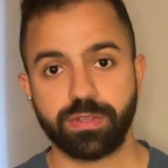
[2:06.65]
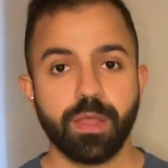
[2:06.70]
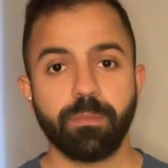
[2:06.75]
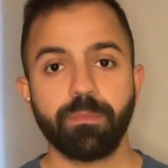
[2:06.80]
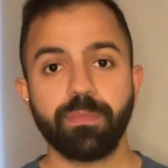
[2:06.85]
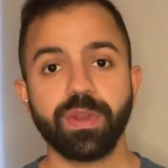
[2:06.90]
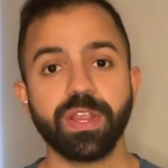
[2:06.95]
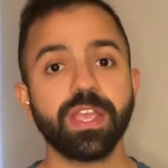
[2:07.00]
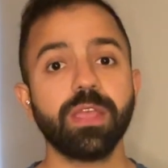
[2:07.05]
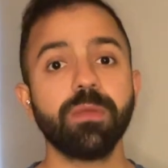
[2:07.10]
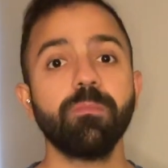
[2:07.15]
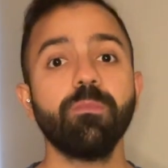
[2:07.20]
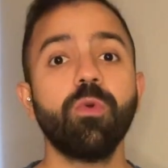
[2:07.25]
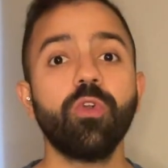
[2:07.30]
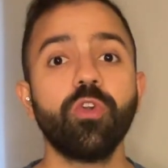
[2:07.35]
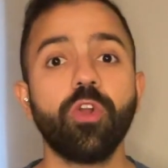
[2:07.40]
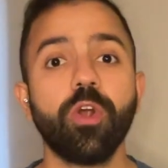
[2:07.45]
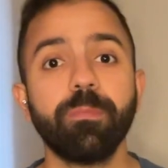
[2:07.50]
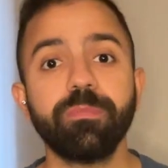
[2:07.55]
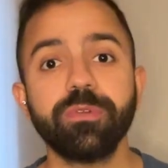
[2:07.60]
bringing
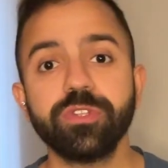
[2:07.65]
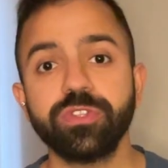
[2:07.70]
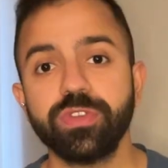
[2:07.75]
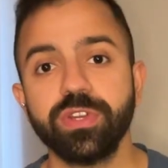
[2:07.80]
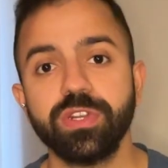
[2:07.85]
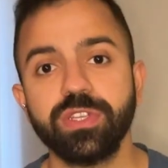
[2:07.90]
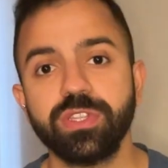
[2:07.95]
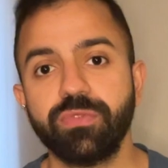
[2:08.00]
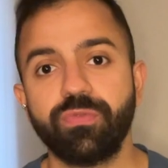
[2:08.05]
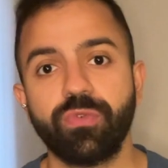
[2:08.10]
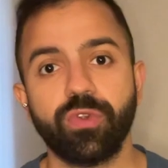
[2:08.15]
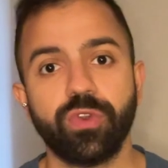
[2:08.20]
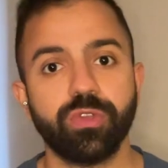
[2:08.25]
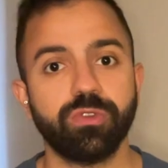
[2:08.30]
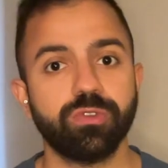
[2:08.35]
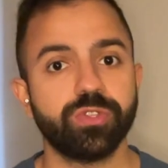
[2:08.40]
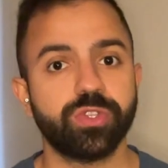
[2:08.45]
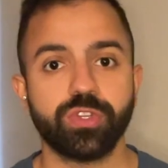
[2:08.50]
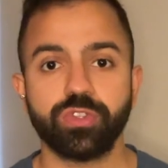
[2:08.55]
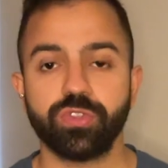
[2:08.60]
more opportunity for
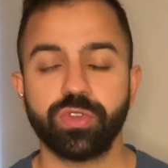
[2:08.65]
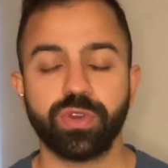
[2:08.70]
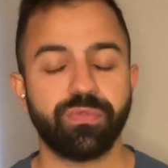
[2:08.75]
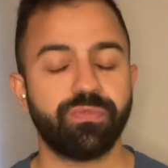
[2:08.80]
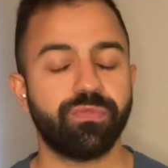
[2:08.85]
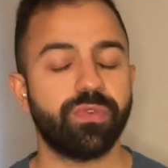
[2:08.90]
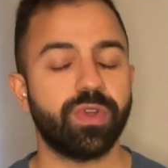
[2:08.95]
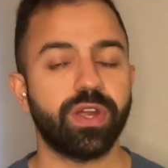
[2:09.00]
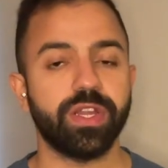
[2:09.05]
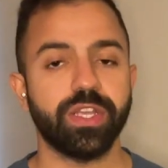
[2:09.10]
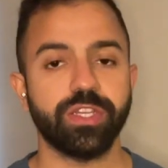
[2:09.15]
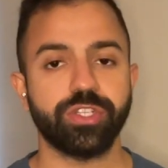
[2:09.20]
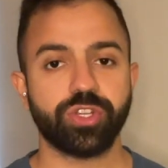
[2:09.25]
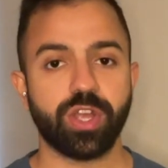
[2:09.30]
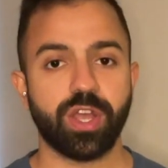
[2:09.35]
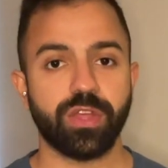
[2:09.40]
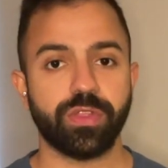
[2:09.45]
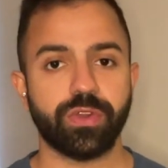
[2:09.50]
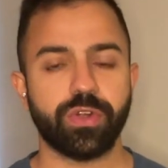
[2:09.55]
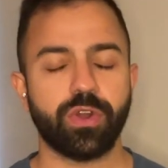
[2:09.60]
users to refer each
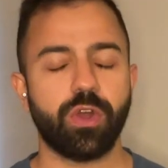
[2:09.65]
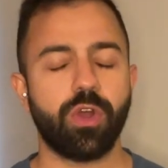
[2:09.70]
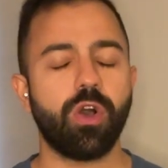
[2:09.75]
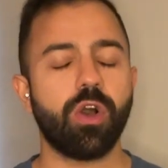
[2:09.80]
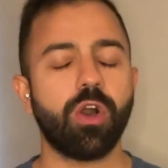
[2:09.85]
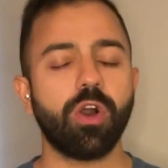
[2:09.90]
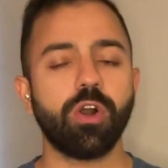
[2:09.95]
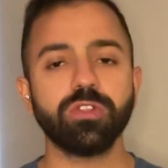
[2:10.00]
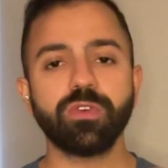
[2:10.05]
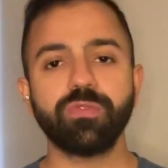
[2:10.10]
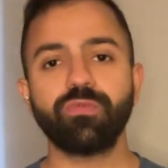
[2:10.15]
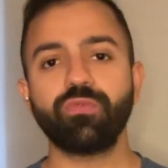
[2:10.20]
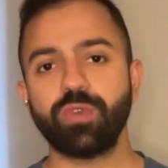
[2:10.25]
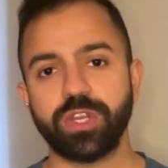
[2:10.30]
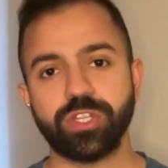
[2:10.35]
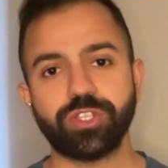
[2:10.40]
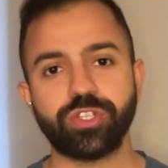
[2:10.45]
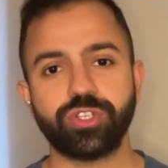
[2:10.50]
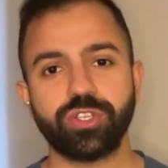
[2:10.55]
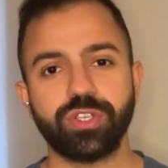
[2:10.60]
other, all of
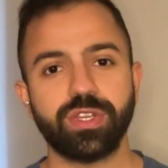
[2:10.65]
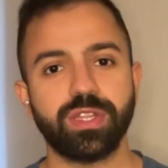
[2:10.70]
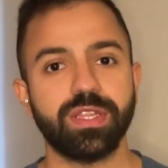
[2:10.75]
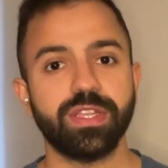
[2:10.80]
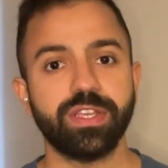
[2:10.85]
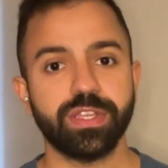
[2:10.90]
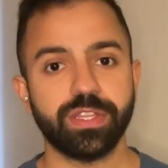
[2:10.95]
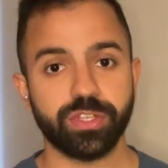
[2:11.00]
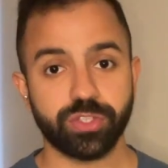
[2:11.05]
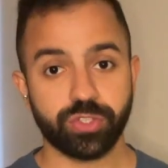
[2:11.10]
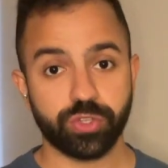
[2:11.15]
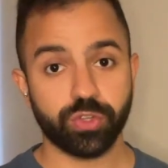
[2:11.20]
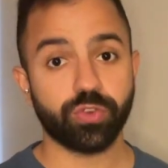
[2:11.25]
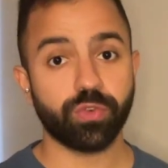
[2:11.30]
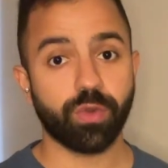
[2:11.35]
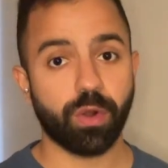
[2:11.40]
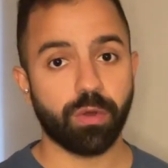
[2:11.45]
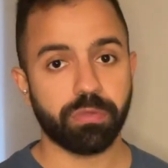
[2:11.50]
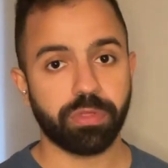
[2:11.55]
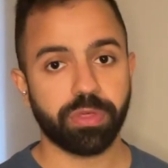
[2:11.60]
which leading to
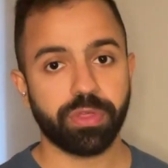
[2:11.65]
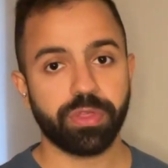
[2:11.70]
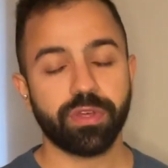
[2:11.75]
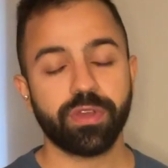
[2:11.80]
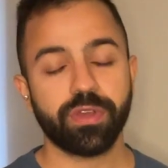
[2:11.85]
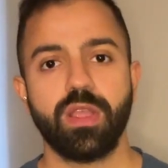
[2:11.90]
growth.